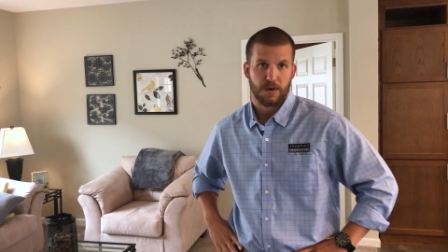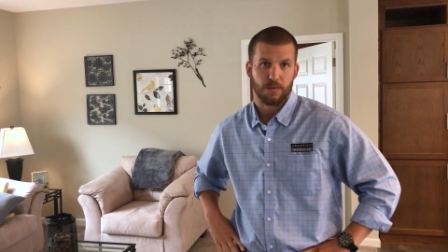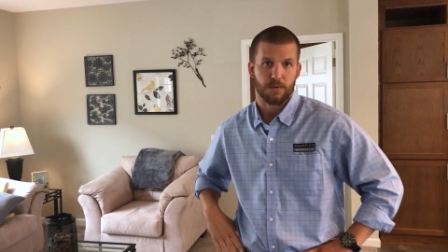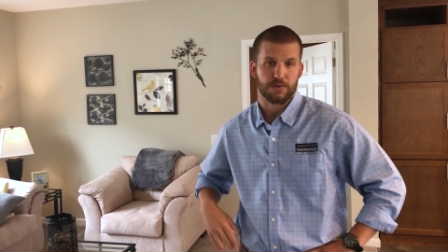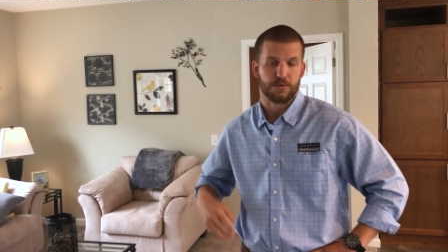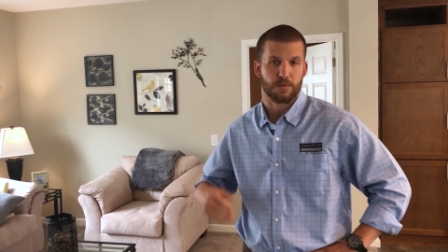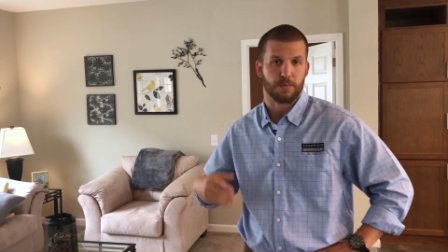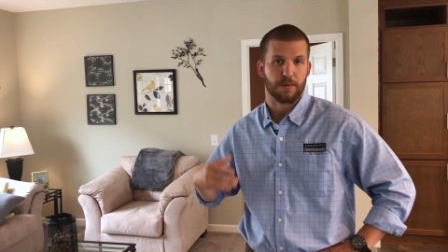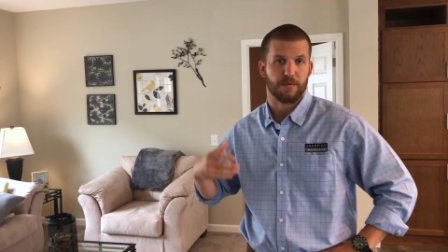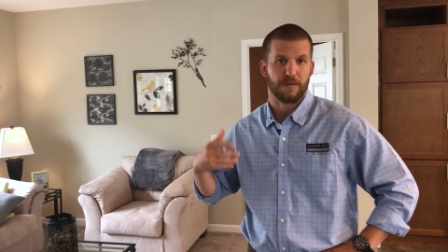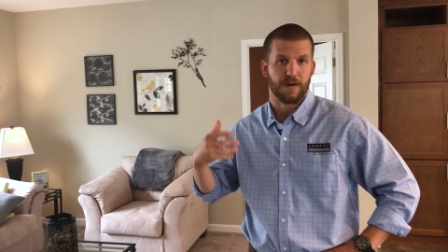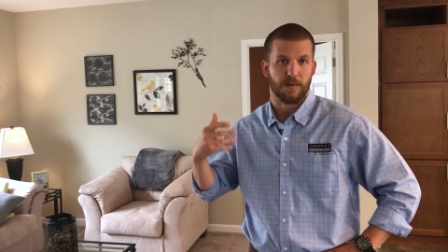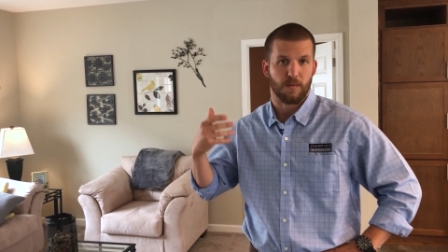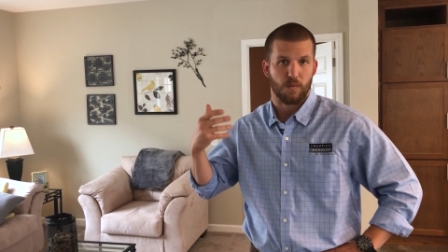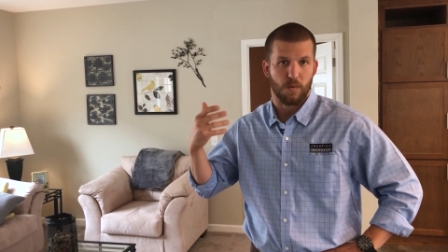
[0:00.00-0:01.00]
which will
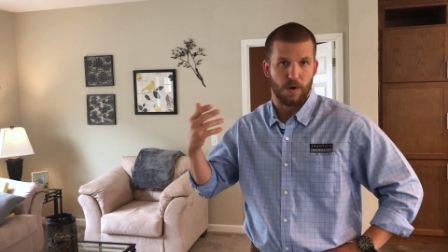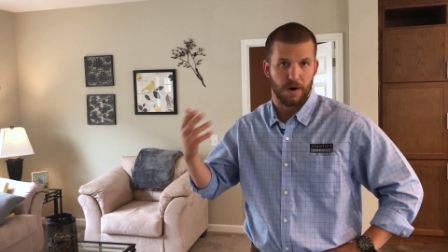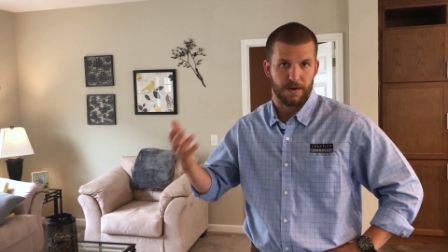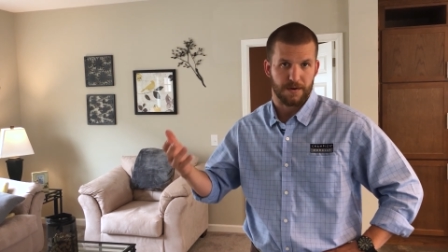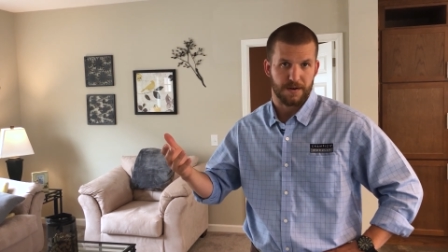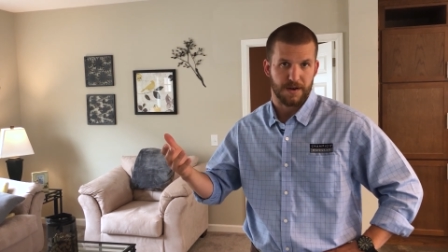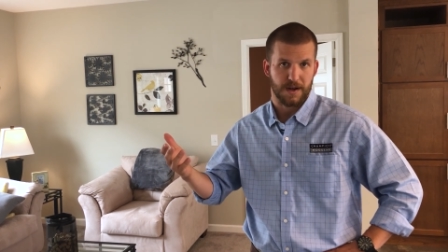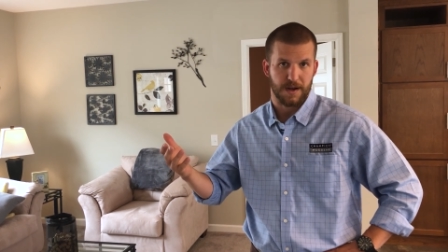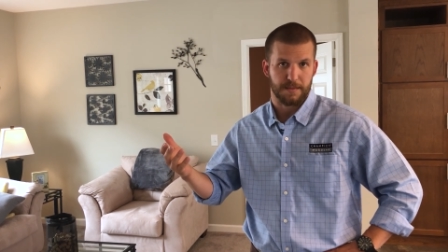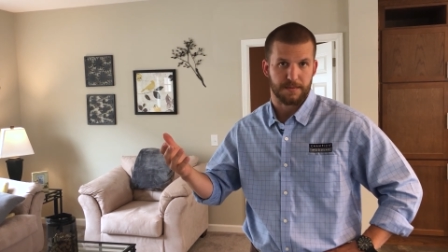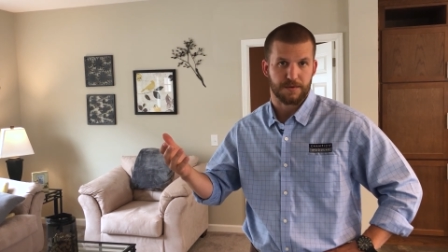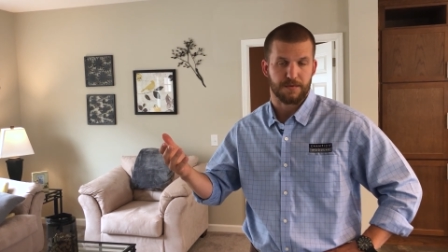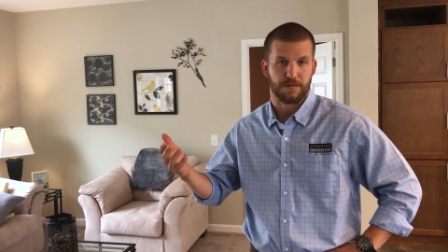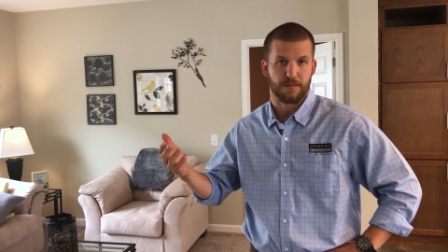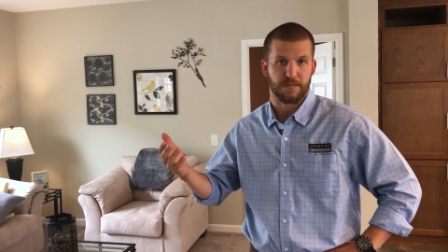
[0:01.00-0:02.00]
prevent water dams
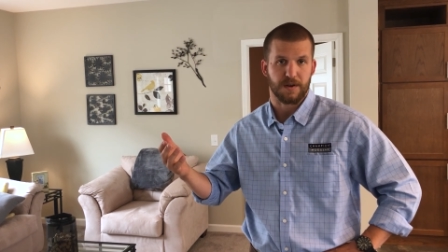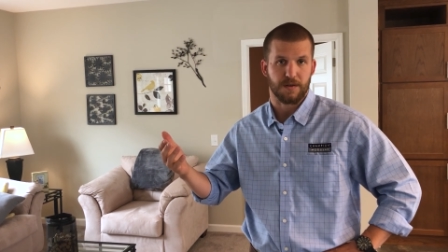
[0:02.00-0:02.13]
from